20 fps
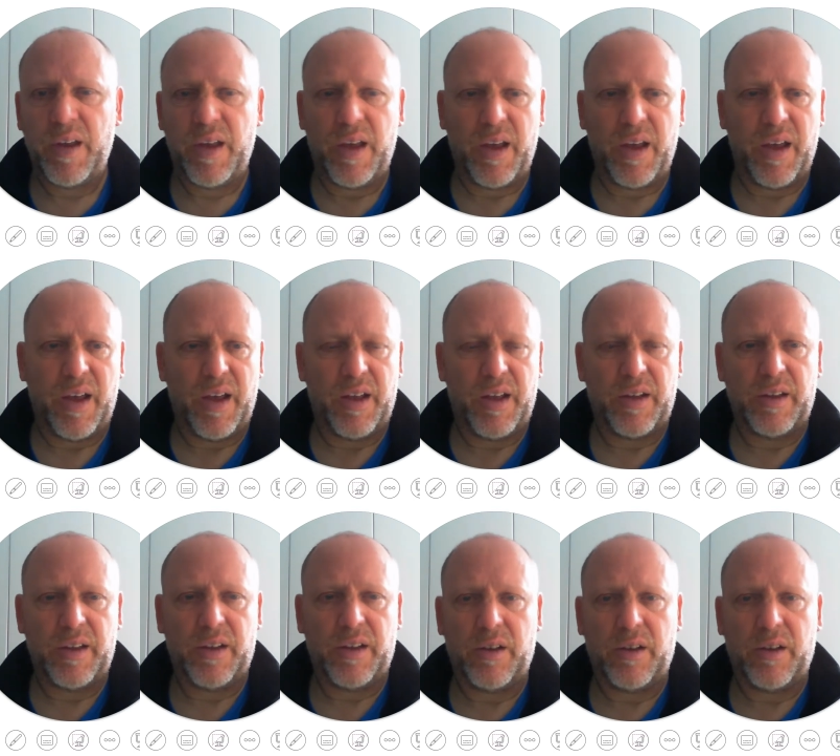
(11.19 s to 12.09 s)
and
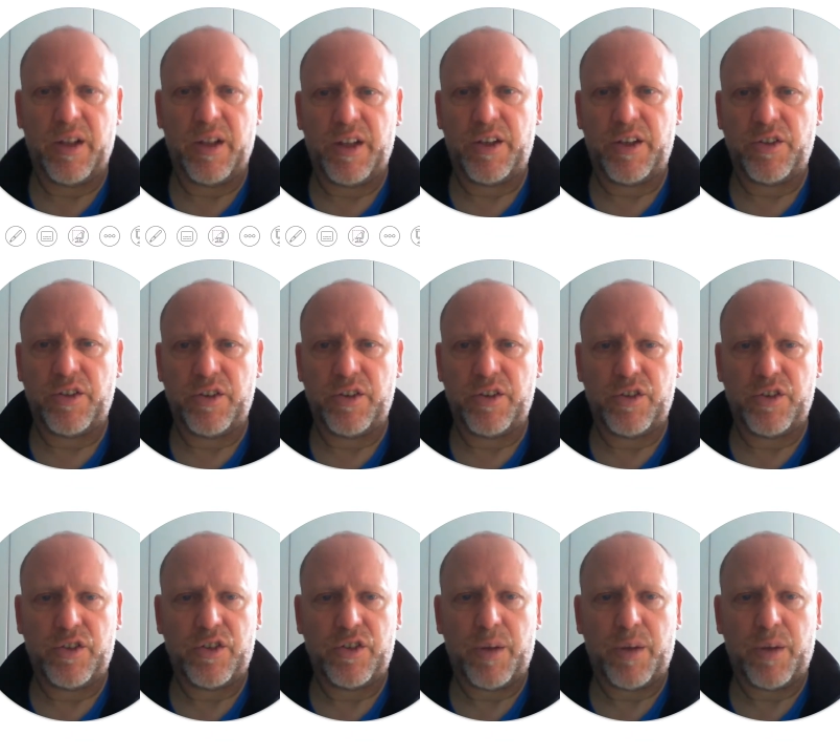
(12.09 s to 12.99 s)
Galatians
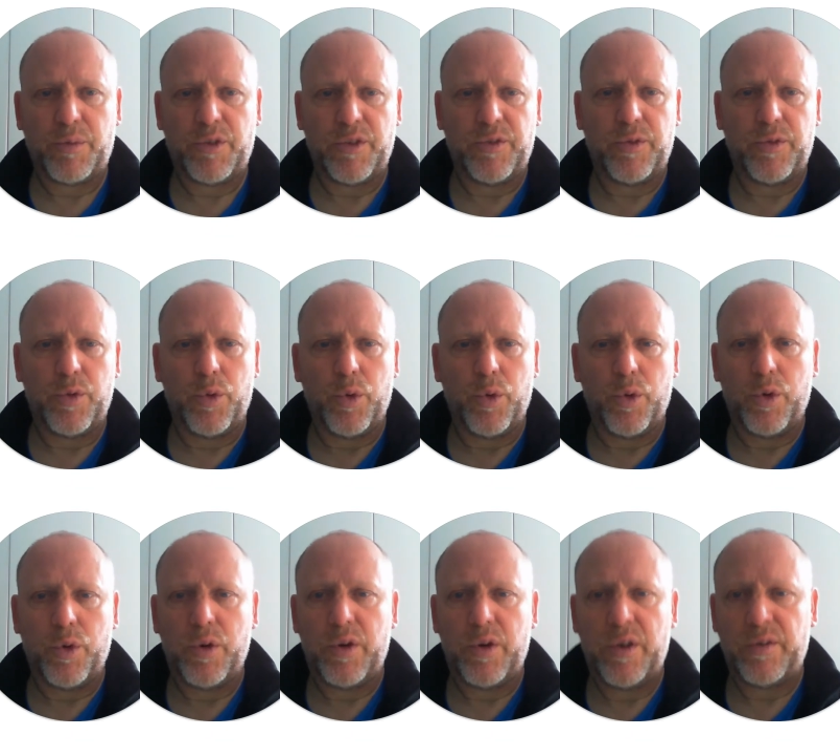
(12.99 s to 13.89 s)
chapter
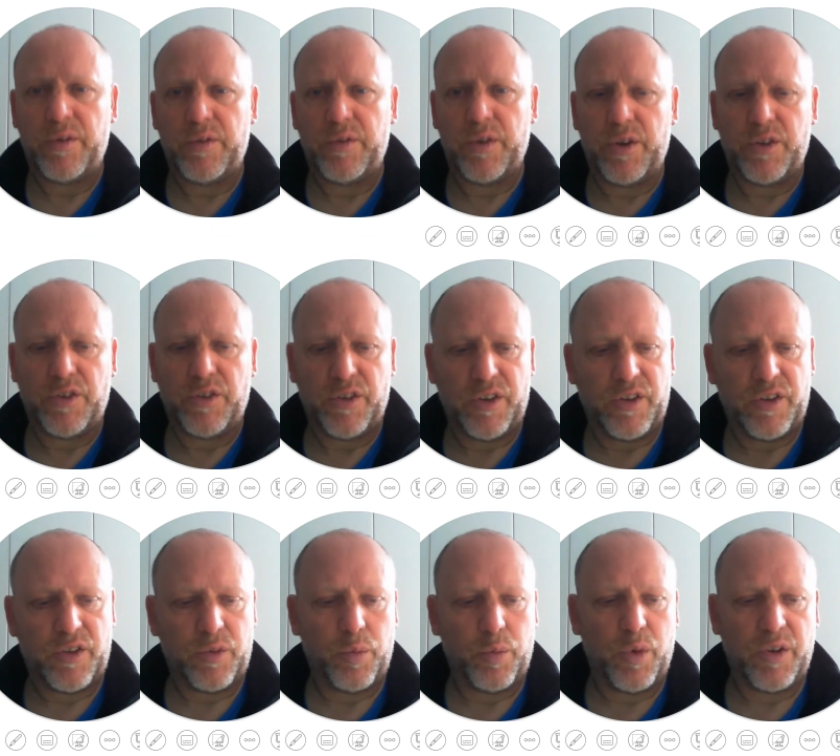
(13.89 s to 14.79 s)
4
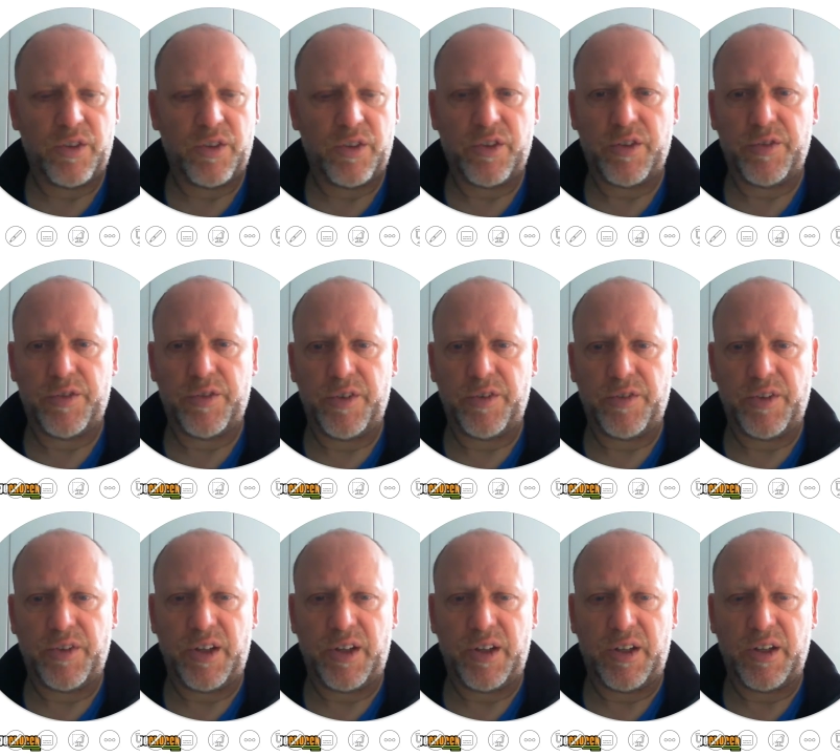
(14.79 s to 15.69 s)
verses 1 to
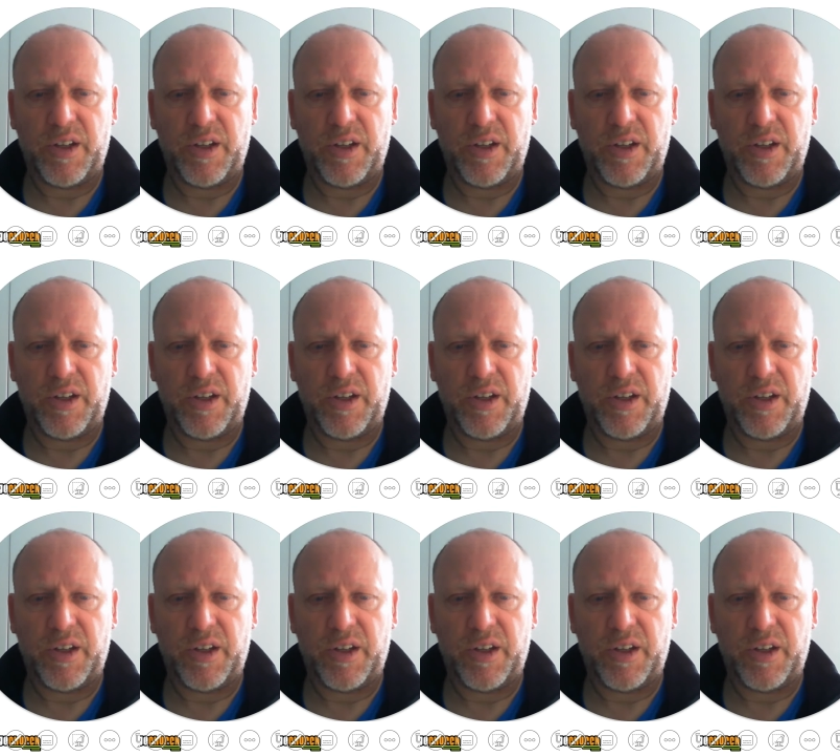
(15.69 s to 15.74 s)
15.